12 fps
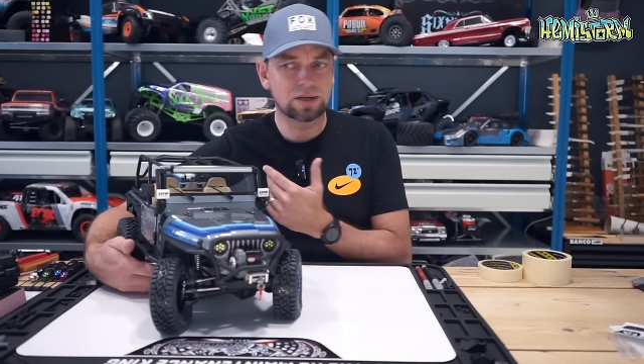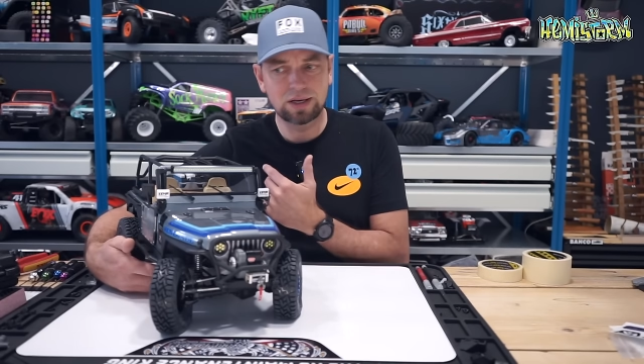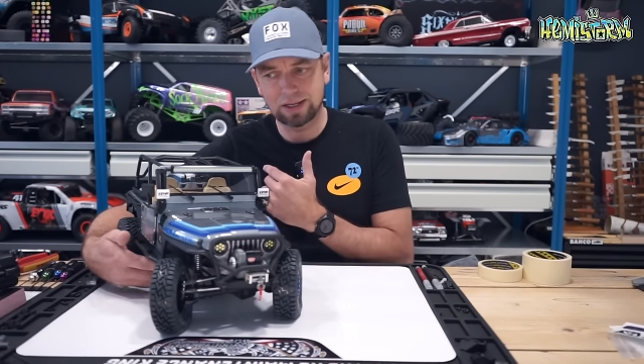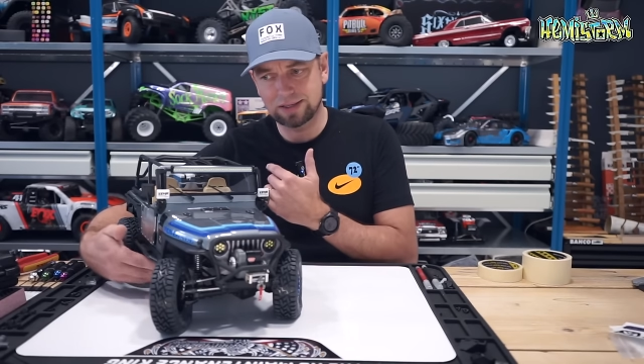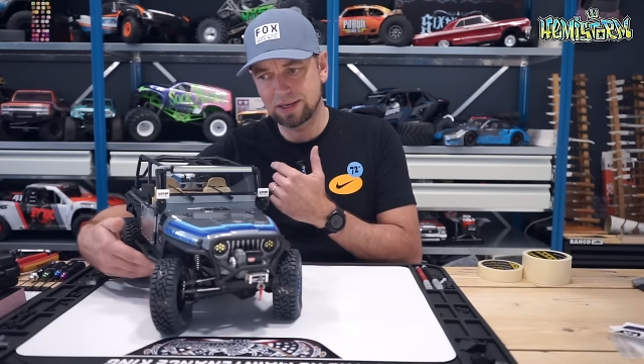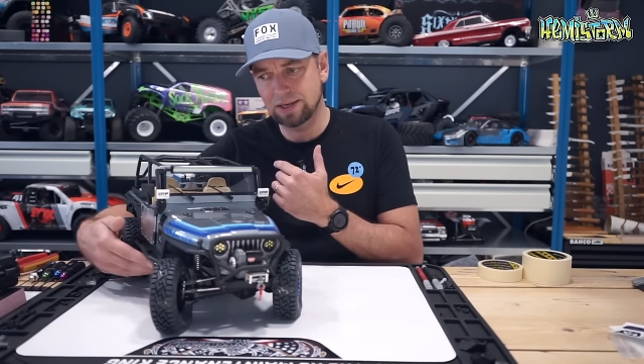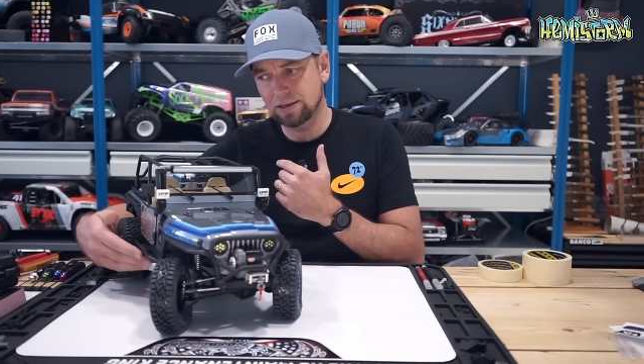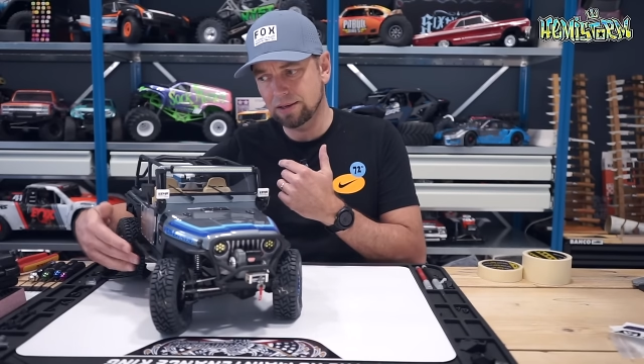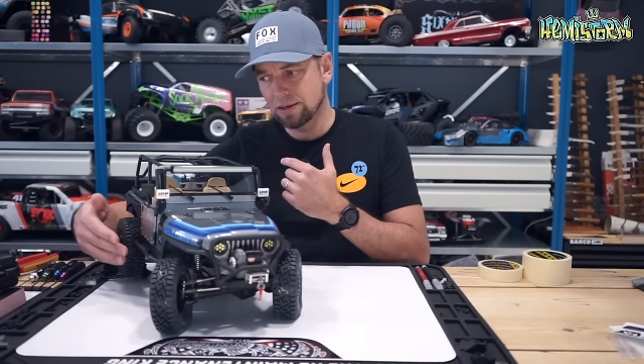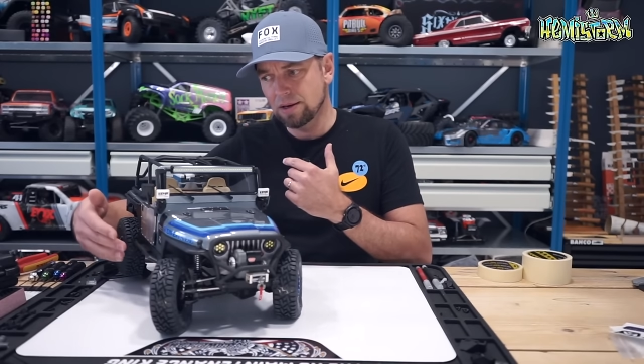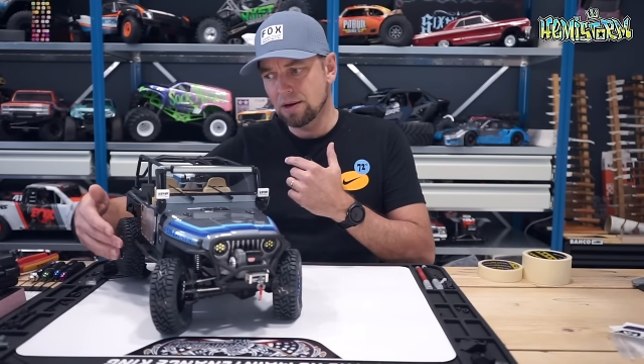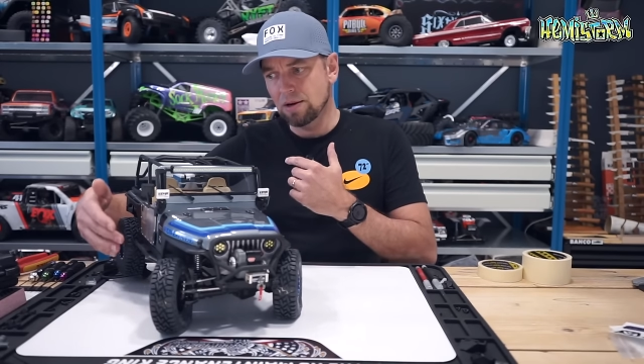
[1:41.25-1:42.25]
cutting
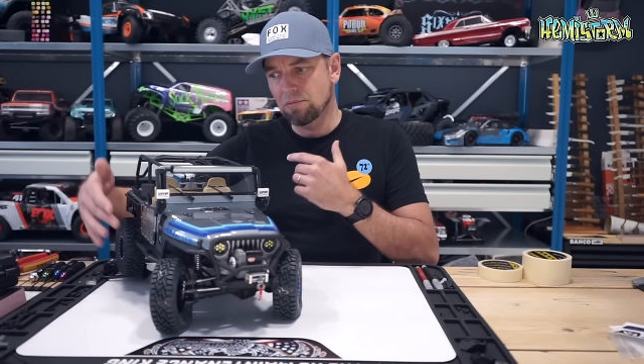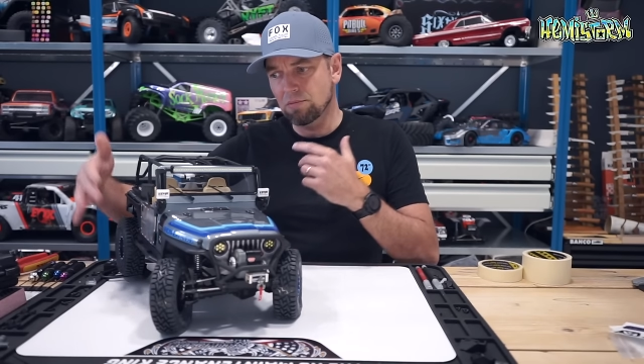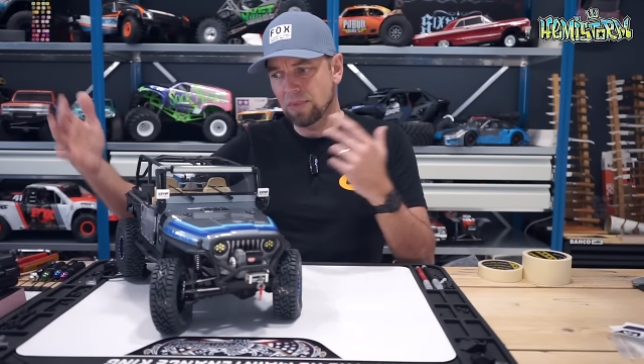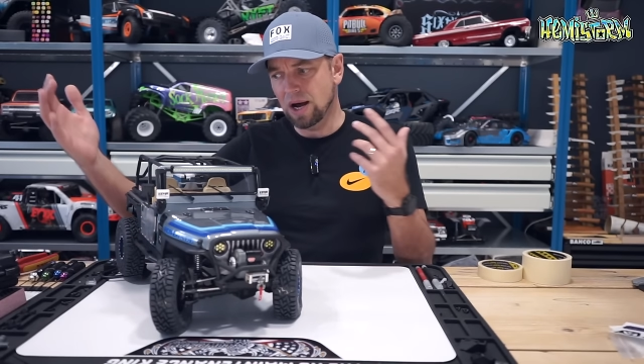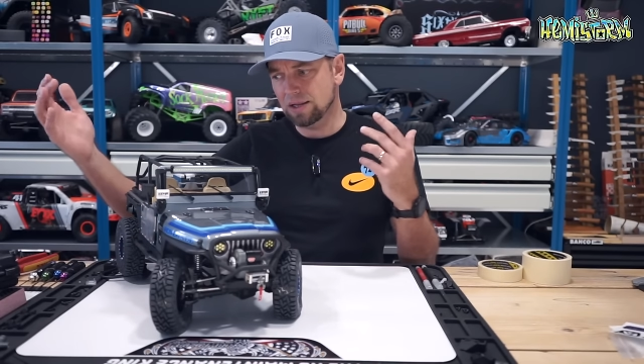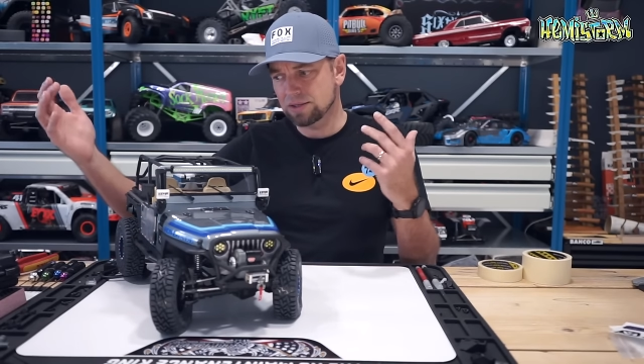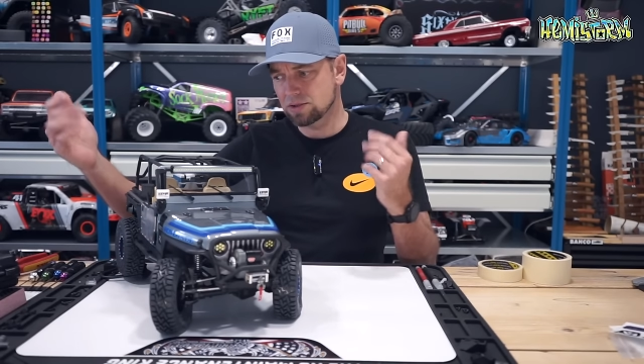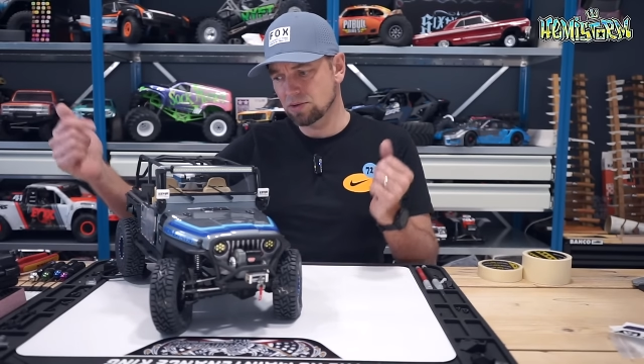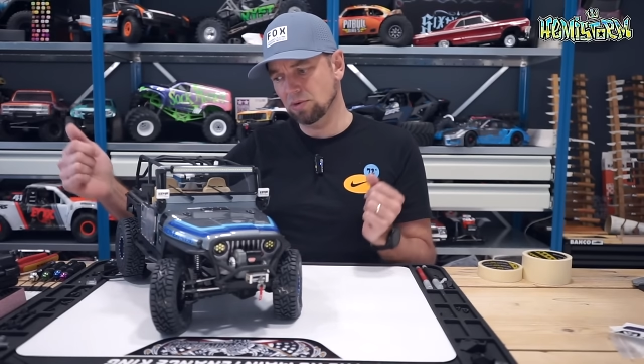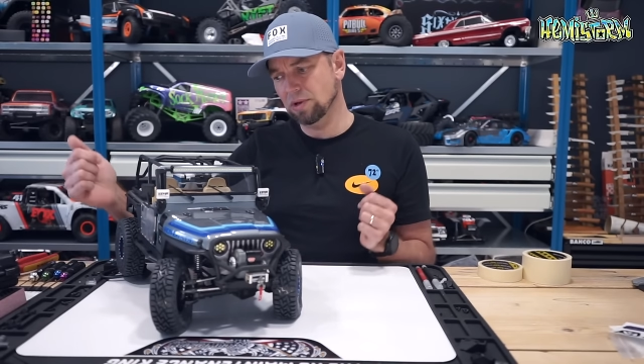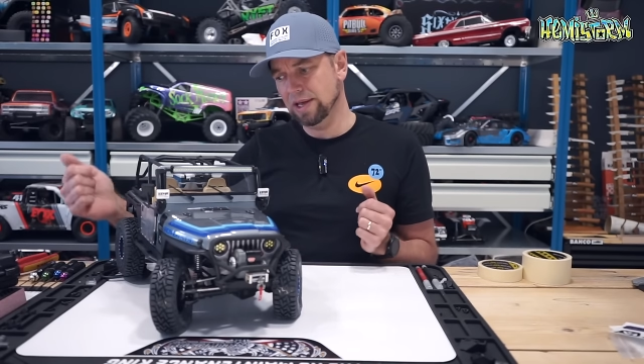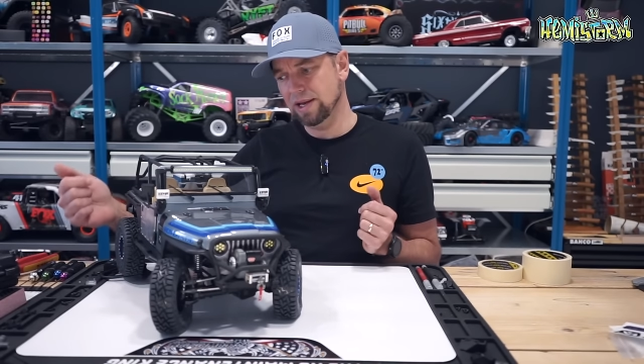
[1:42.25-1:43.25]

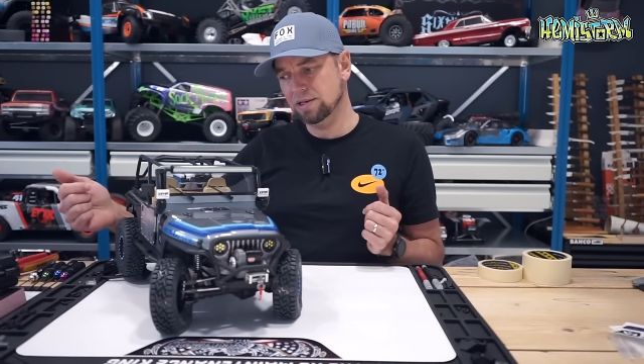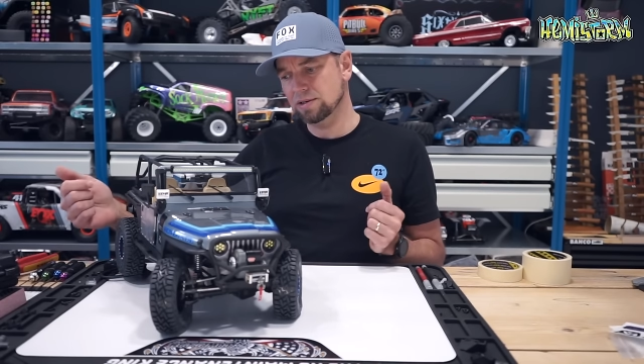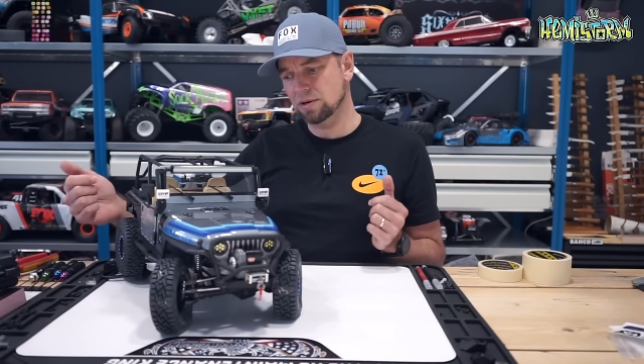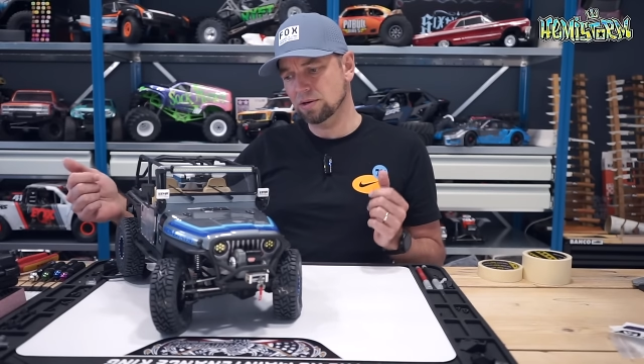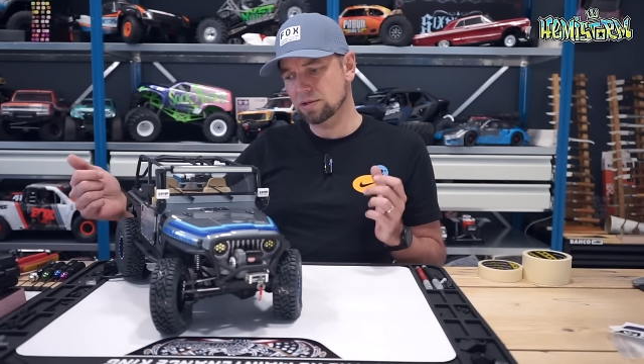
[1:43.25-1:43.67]
monster laser.